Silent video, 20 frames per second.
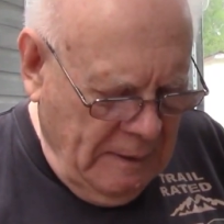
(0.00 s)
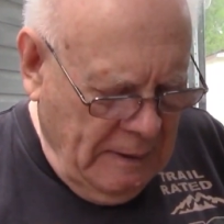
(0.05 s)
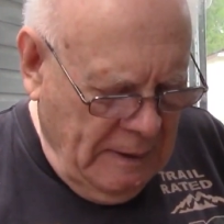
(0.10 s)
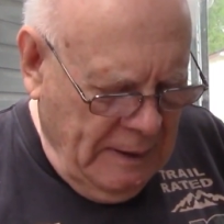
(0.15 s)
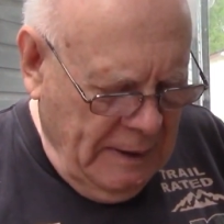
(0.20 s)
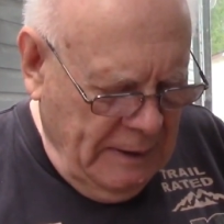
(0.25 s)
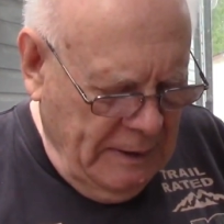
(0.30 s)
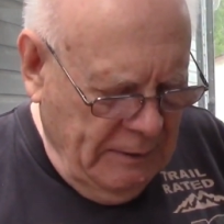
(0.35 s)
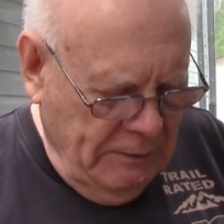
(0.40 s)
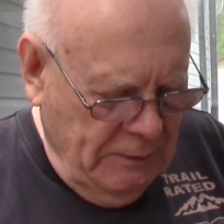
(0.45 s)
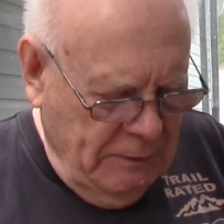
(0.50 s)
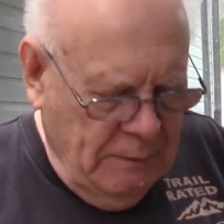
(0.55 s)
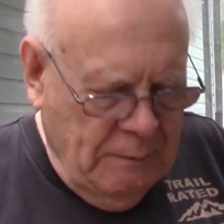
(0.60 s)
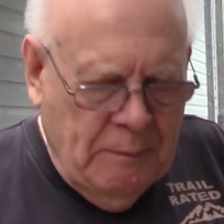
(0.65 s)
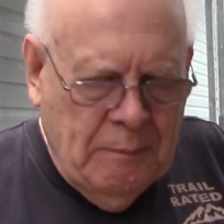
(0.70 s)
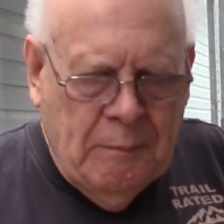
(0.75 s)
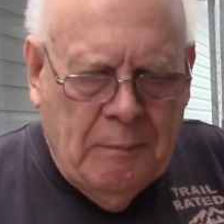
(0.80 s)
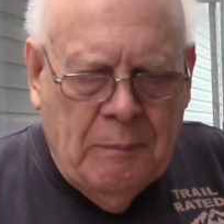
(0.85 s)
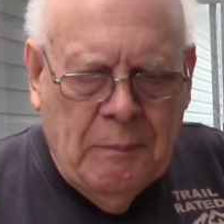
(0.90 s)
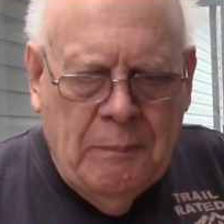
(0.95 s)
I
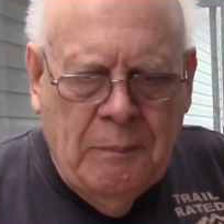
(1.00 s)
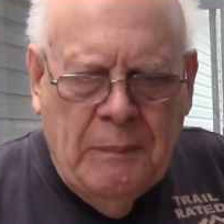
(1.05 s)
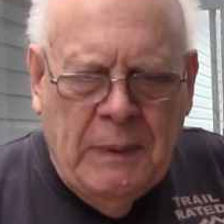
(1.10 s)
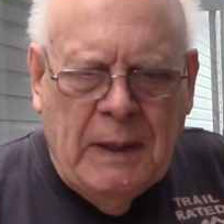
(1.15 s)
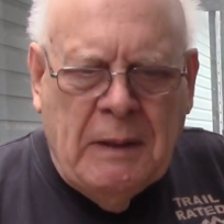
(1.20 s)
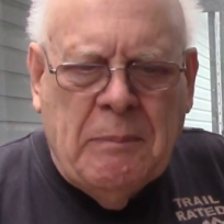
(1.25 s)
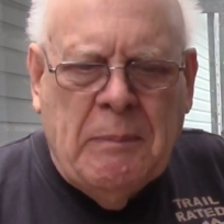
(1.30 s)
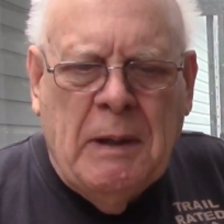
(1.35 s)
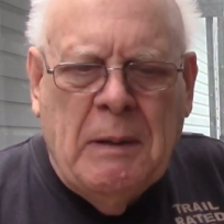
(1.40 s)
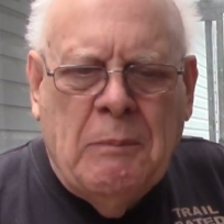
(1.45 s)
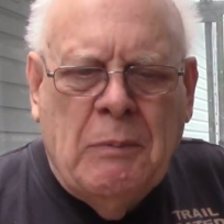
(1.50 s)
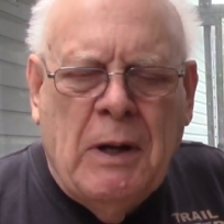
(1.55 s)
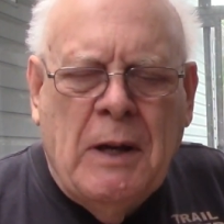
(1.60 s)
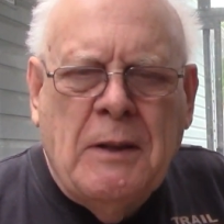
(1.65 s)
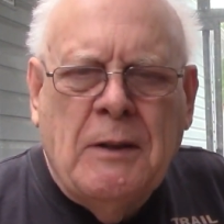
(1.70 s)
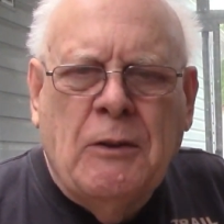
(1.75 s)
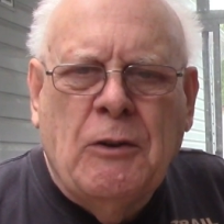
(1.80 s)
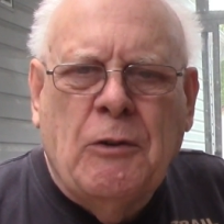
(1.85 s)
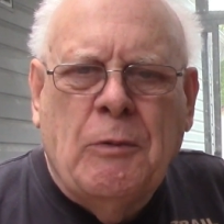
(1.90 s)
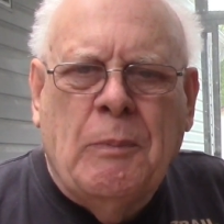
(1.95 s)
picked my
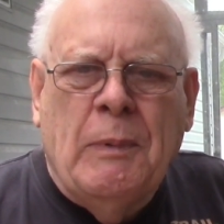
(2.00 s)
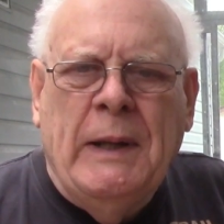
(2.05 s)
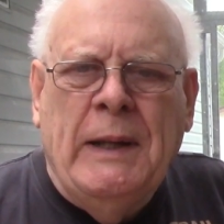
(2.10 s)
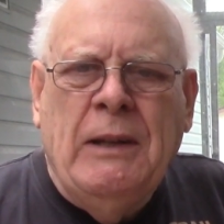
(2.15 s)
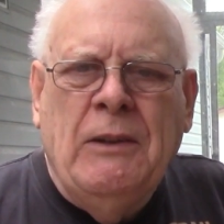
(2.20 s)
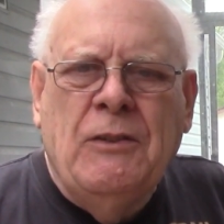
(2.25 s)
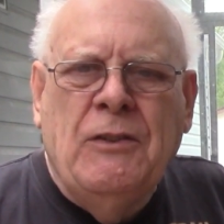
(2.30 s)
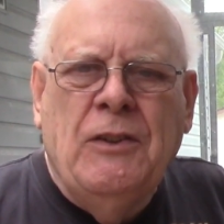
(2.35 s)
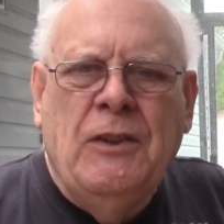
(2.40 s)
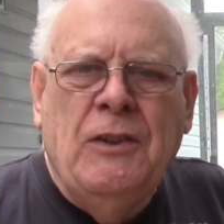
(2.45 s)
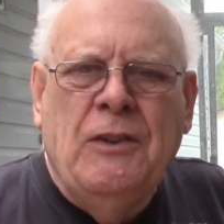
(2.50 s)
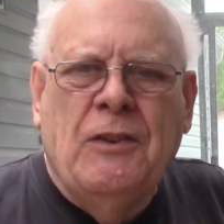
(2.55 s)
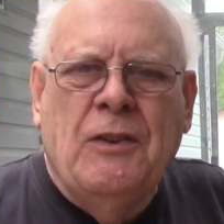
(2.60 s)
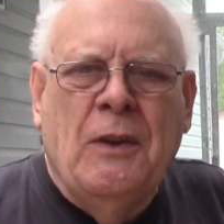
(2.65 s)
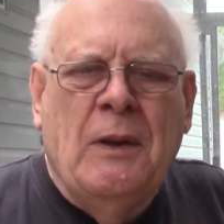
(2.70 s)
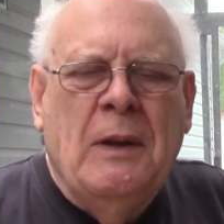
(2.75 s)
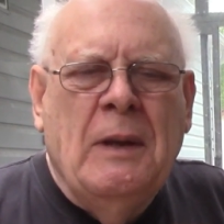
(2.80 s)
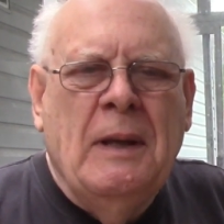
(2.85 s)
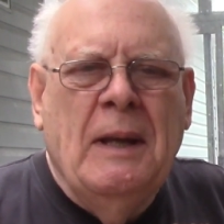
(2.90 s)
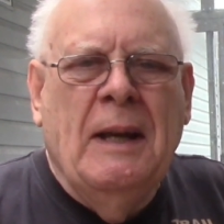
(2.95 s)
brother's brains. He's
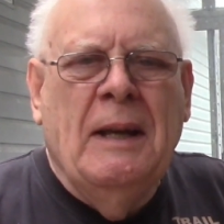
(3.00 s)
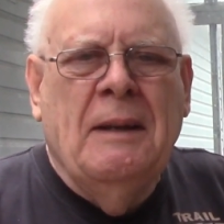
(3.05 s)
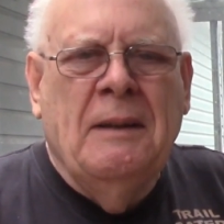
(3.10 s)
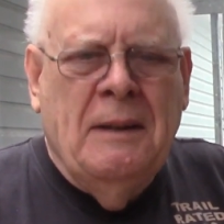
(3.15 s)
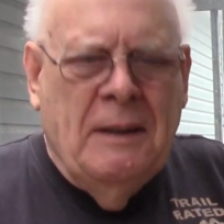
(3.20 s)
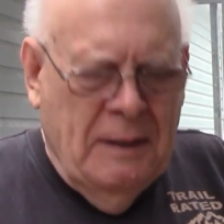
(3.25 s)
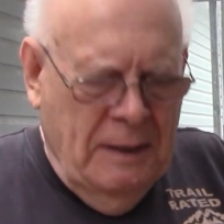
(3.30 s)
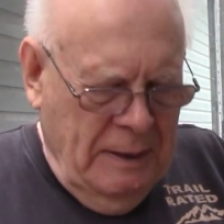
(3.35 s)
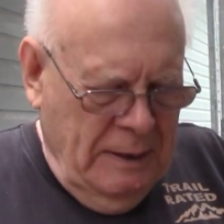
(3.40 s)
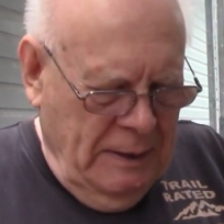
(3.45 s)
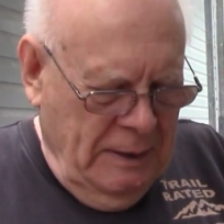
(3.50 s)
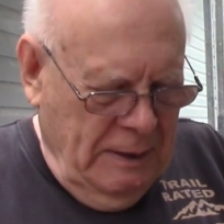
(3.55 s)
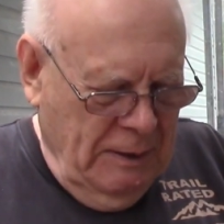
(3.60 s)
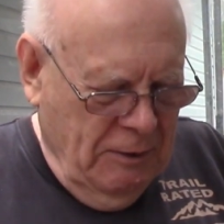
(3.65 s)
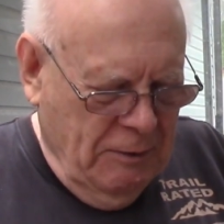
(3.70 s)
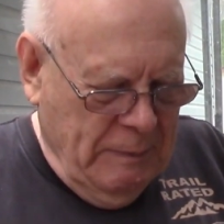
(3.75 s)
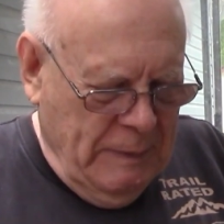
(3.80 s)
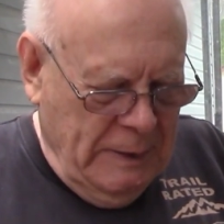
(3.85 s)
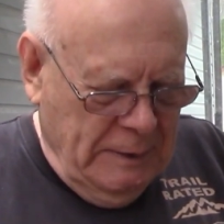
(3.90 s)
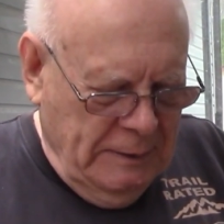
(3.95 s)

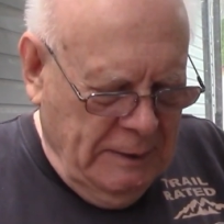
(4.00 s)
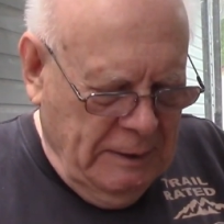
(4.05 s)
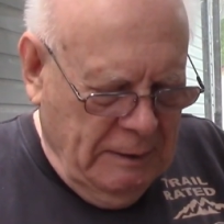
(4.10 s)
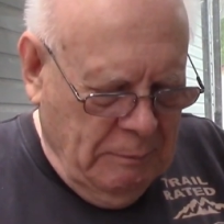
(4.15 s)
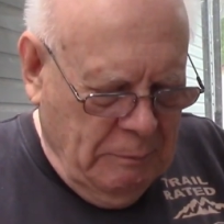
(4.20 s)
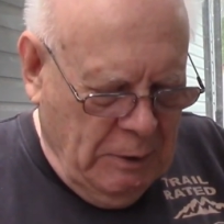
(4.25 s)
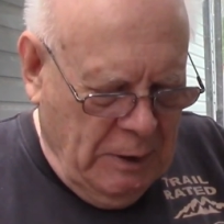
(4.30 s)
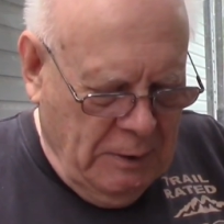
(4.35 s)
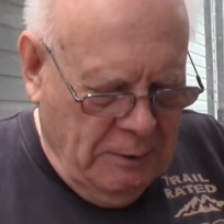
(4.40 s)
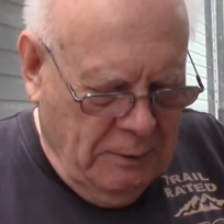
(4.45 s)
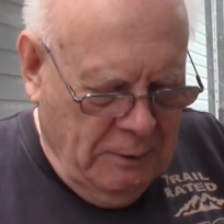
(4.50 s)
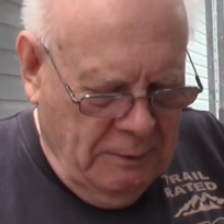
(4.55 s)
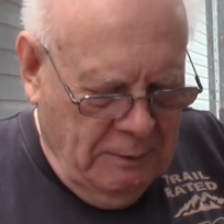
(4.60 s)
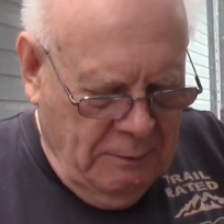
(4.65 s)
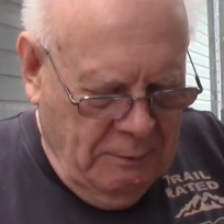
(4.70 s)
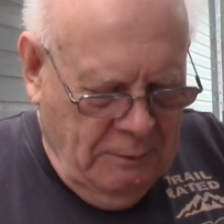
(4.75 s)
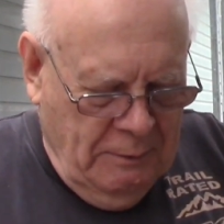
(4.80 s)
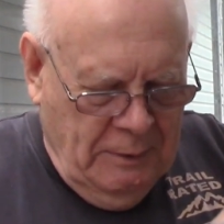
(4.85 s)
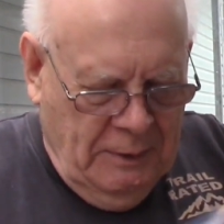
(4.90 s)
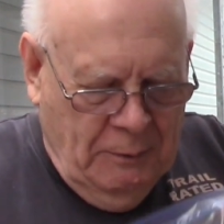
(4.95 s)
my little brother,
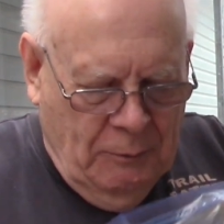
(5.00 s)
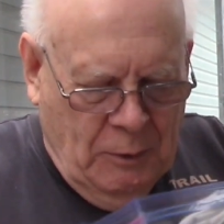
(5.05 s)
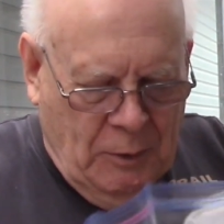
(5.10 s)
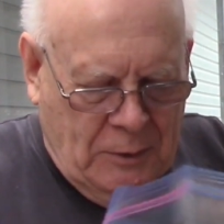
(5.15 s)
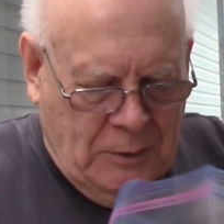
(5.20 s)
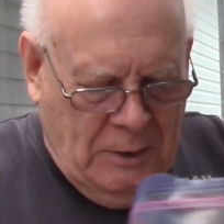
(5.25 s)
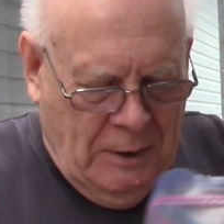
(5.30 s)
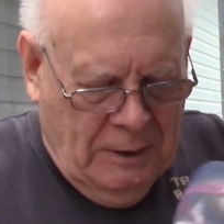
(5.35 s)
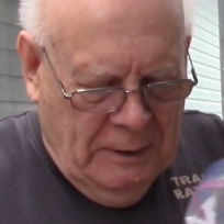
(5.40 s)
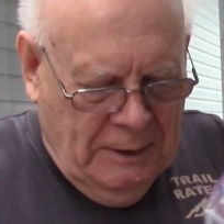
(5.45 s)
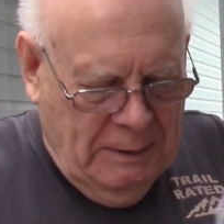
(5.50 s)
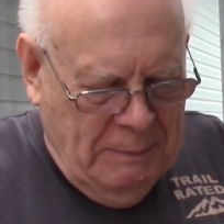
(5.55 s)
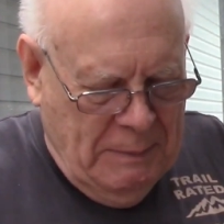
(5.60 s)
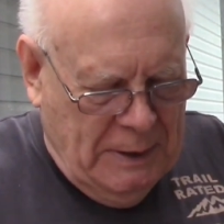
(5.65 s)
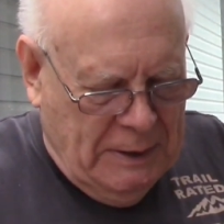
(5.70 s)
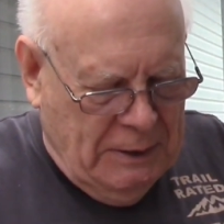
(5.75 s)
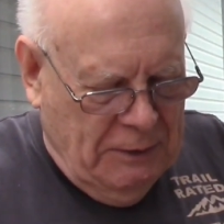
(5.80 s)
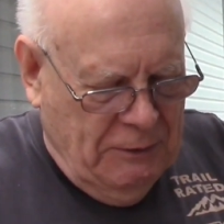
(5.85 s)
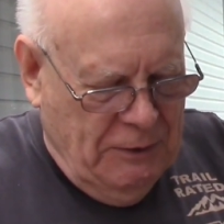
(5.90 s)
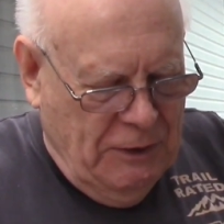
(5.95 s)
we'll call him,
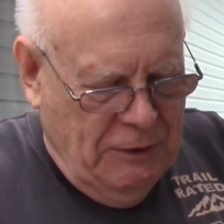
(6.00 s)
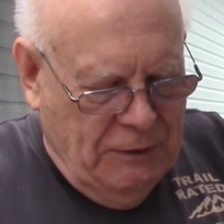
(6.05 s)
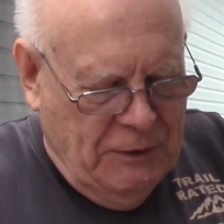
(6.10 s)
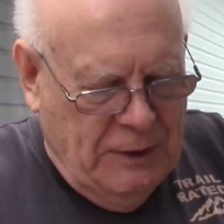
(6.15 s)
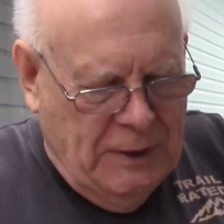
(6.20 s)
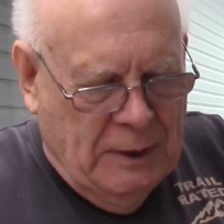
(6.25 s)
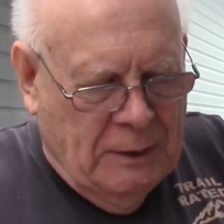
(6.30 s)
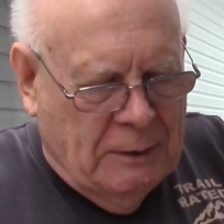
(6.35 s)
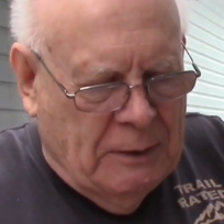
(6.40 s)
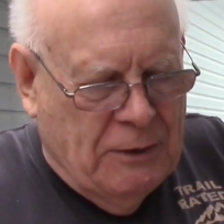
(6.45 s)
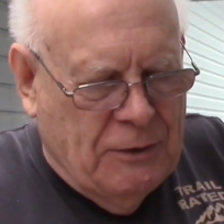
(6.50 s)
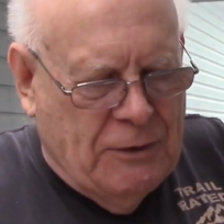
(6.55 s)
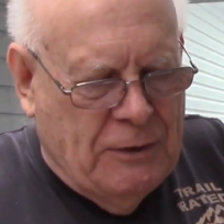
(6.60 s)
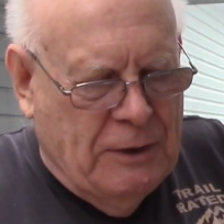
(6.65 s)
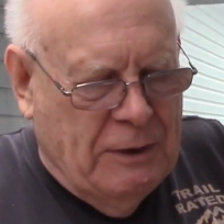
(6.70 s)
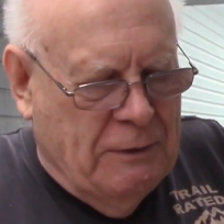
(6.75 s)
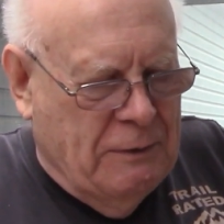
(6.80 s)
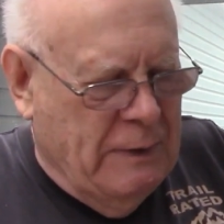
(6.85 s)
because he's the youngest of the